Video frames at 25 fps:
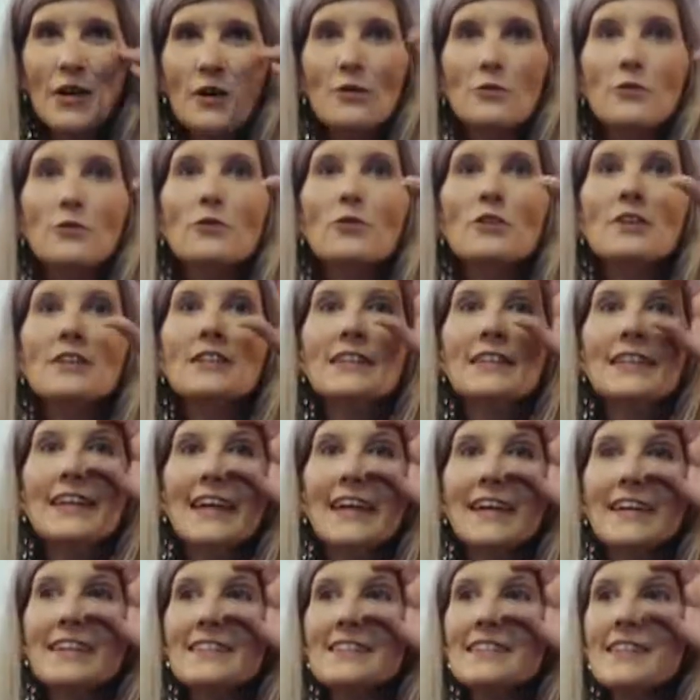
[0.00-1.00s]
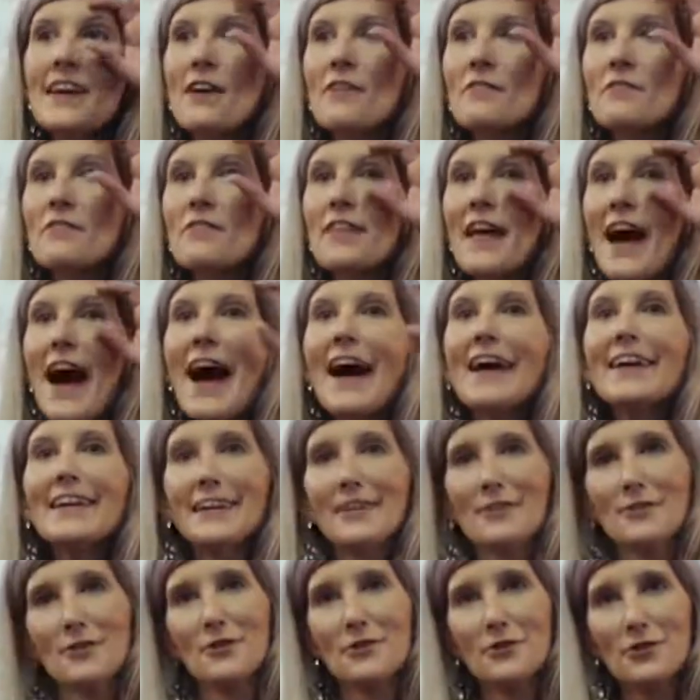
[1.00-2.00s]
through the lens of that
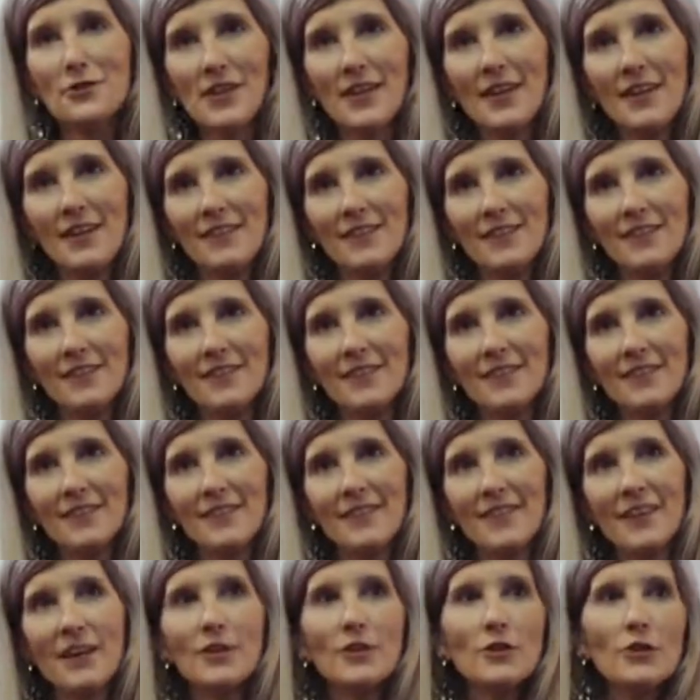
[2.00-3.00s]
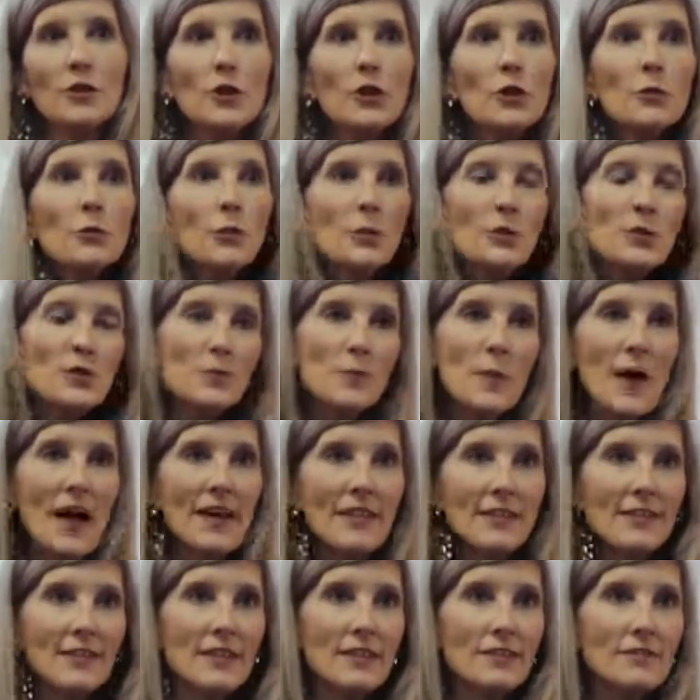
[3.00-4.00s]
energy. New
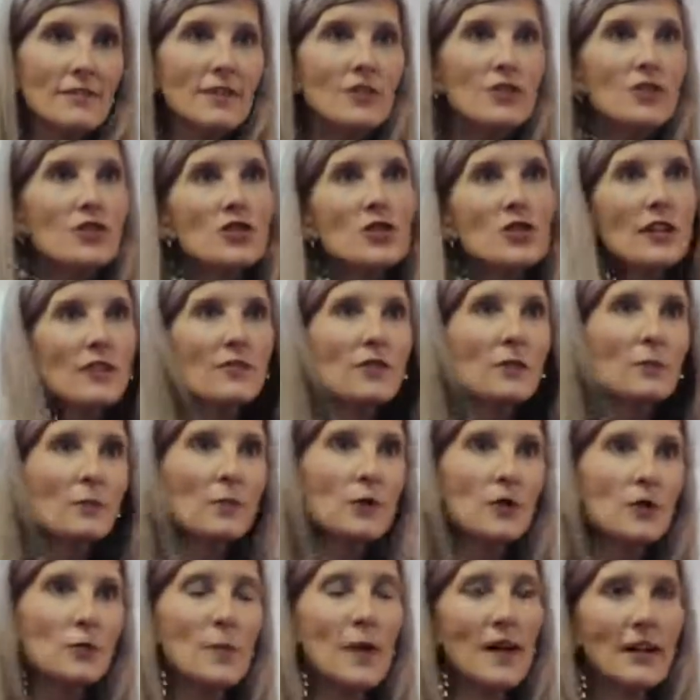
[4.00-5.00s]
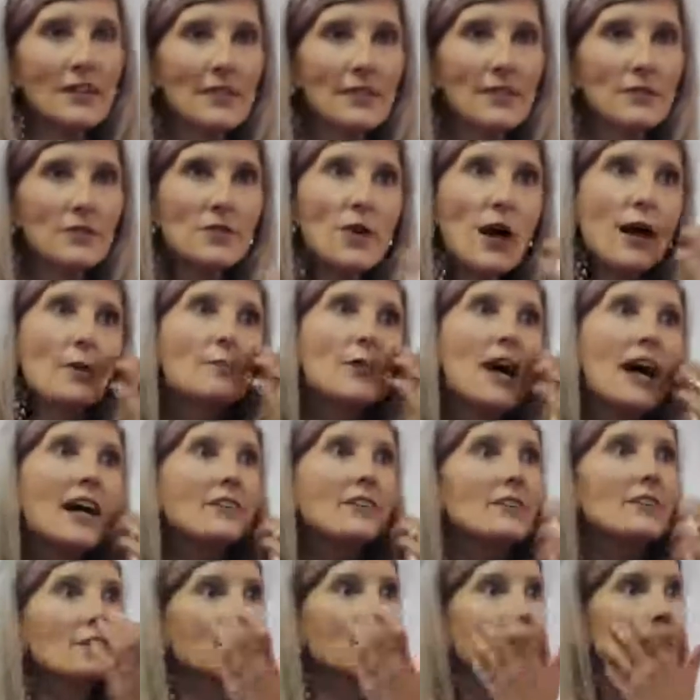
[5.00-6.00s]
perspective, shift in perspective. So I'm
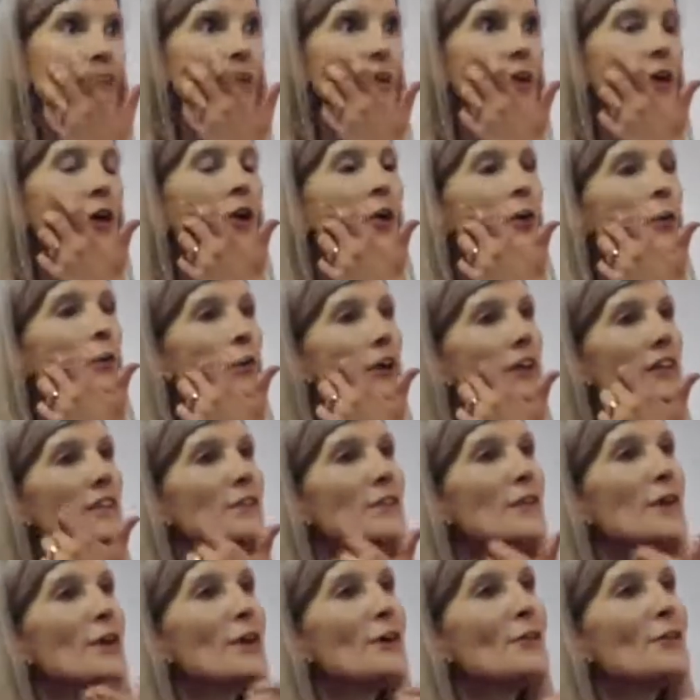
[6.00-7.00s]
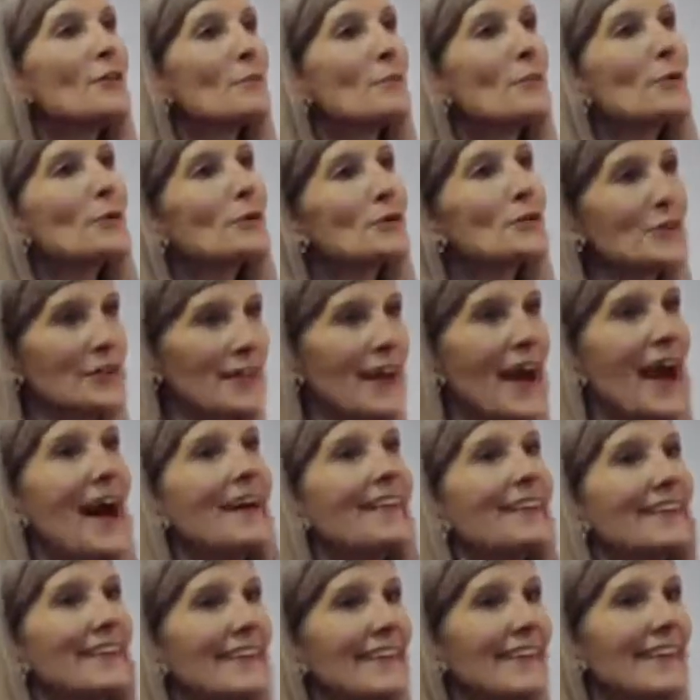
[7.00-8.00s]
not looking with the
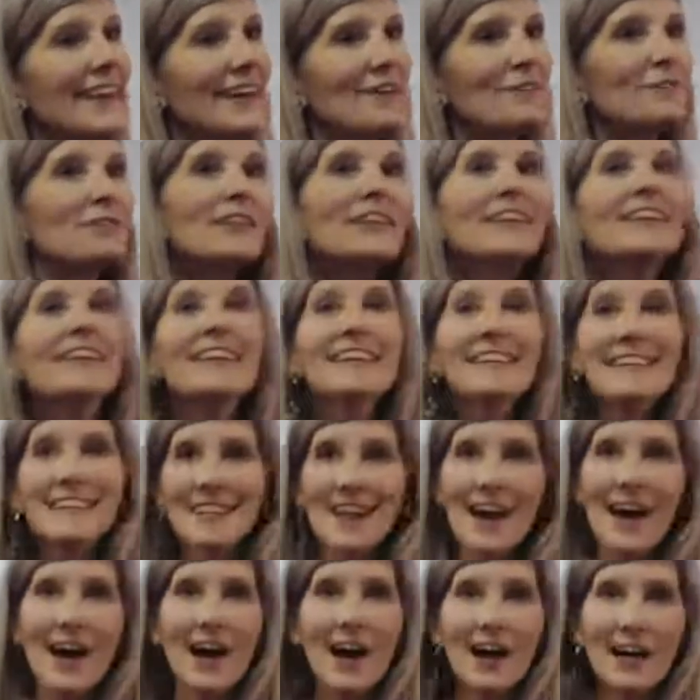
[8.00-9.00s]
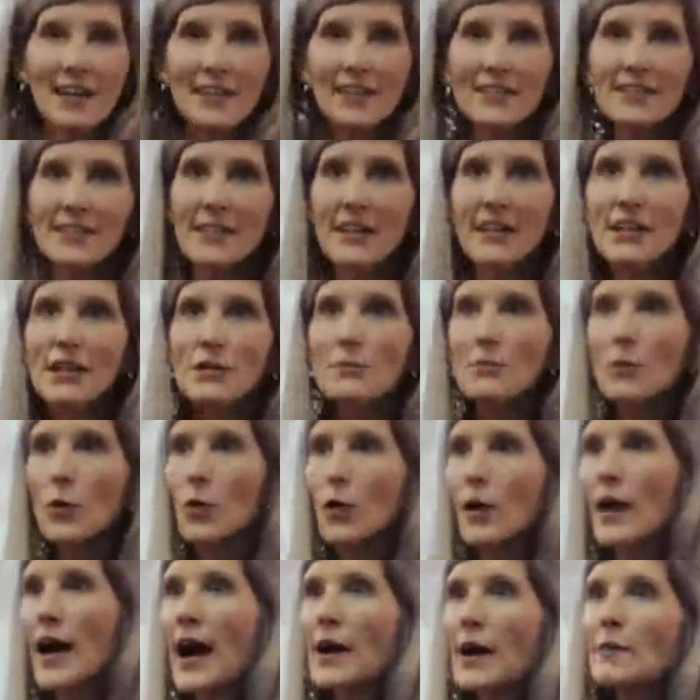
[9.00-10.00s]
personality of Lydia's eyes
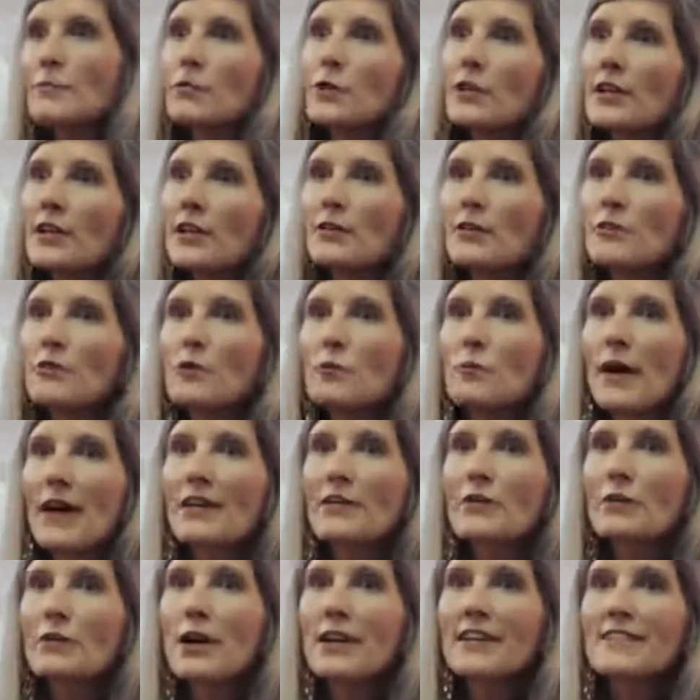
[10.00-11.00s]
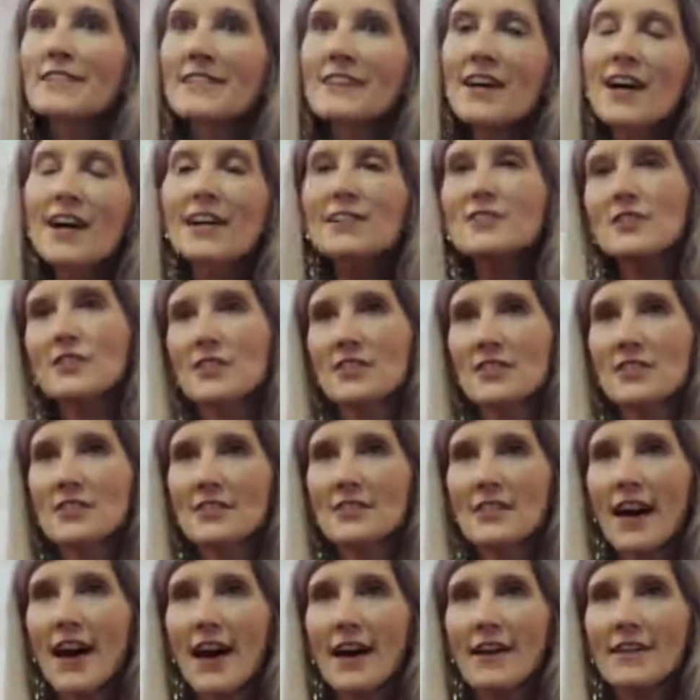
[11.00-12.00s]
anymore. I'm looking through my Christ consciousness
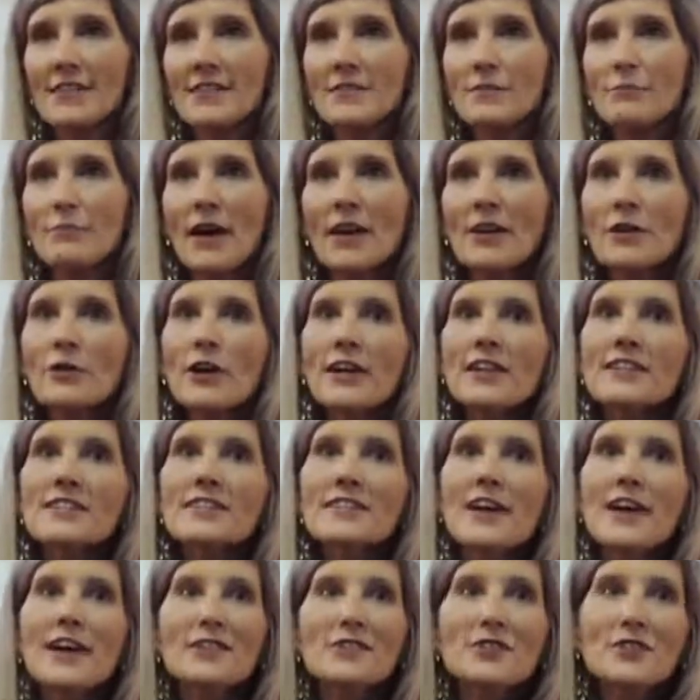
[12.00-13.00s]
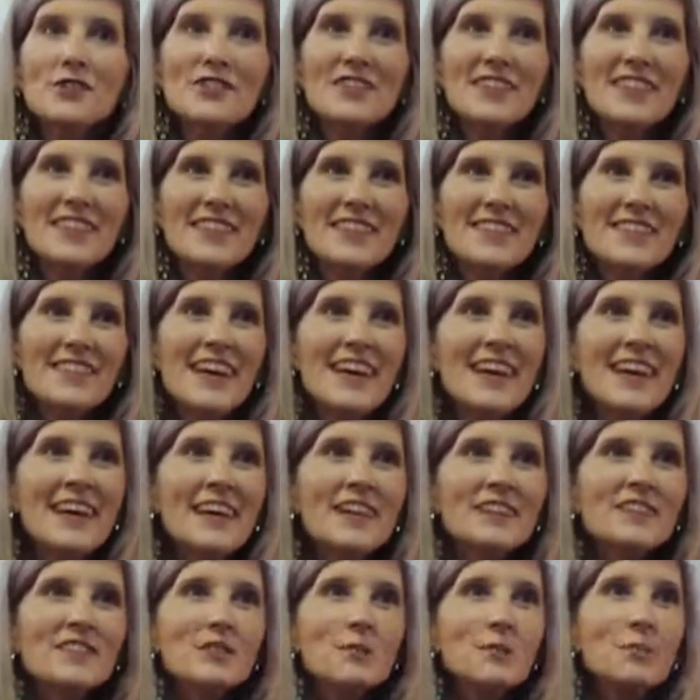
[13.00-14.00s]
eyes. And my Christ consciousness
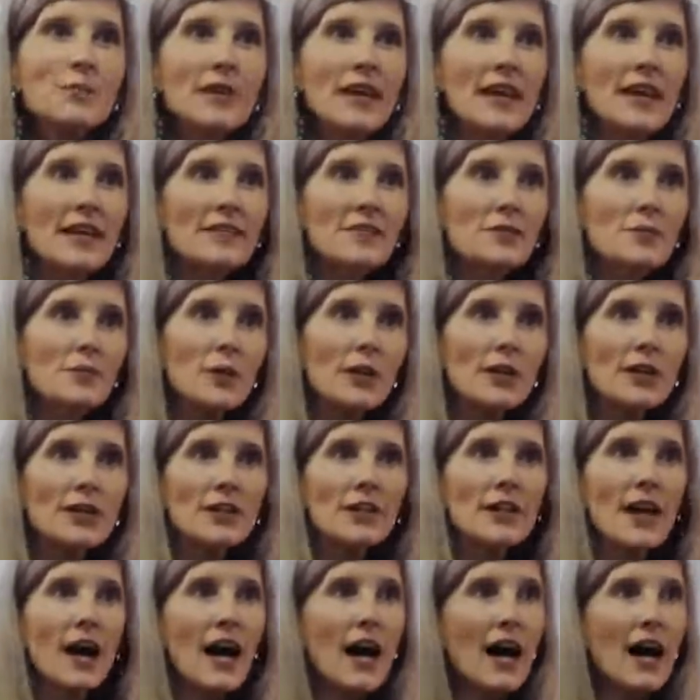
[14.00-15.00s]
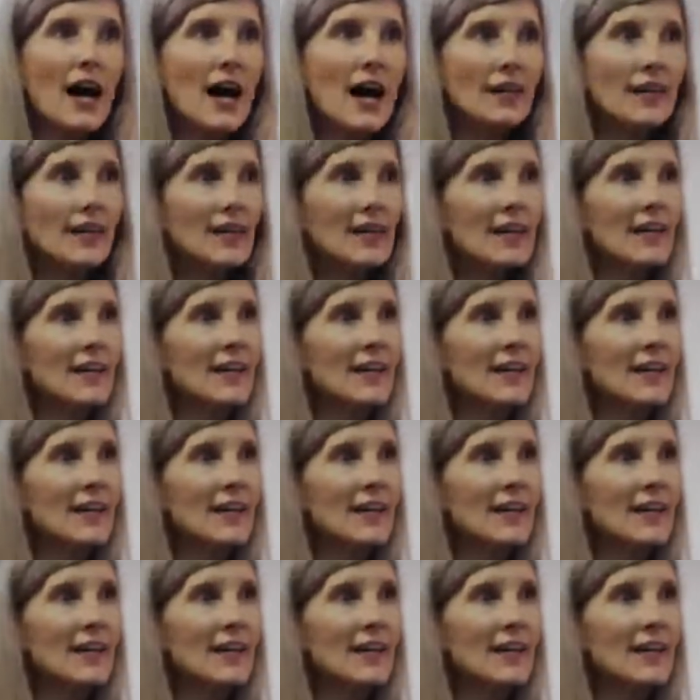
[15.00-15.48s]
is the place where God